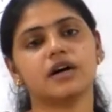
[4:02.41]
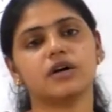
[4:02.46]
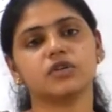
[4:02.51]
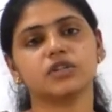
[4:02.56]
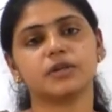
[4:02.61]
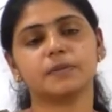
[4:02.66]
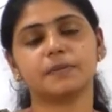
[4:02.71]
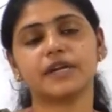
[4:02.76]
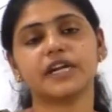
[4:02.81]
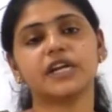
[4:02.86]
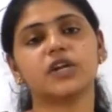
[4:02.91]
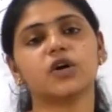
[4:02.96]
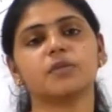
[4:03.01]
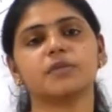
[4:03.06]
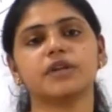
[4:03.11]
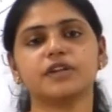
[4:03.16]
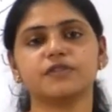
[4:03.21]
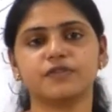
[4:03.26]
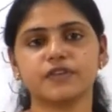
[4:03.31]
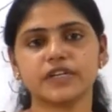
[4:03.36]
or the
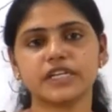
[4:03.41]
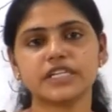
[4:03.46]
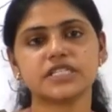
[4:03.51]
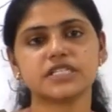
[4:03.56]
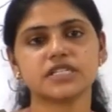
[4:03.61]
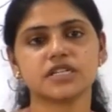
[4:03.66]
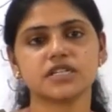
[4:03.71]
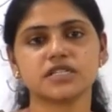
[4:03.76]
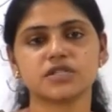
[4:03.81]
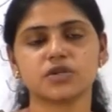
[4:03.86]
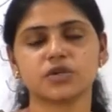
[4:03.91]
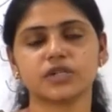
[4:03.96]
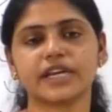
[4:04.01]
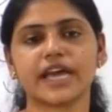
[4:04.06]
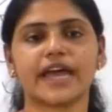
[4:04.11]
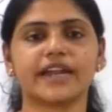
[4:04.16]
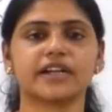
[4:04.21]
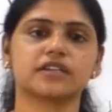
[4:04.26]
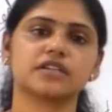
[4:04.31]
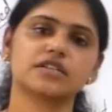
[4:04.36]
predominant features or the
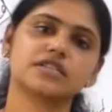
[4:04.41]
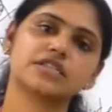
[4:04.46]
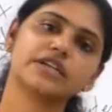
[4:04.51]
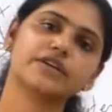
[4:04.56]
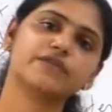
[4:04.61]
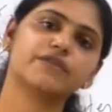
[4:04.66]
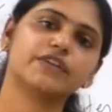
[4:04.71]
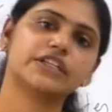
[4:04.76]
characteristic